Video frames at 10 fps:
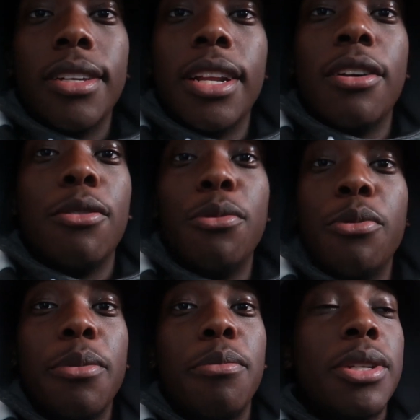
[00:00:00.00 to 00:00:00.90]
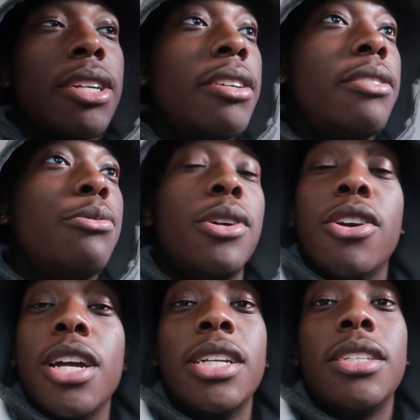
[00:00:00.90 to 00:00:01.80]
And we went berserk, went
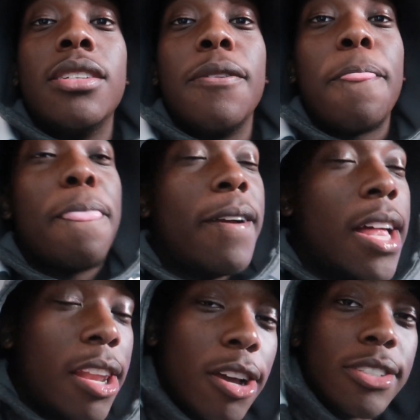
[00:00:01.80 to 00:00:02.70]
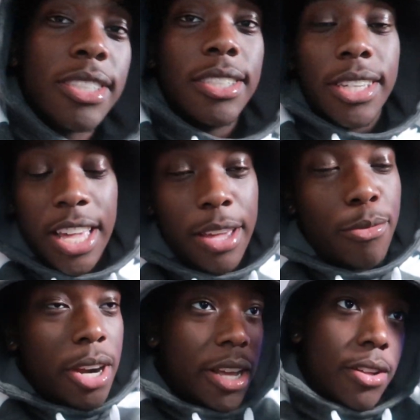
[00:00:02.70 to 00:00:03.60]
crazy, and I lost it.
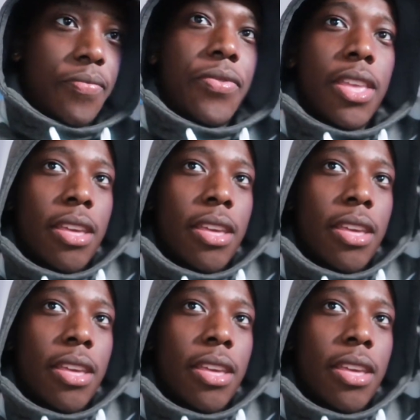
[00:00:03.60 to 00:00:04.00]
Came right out.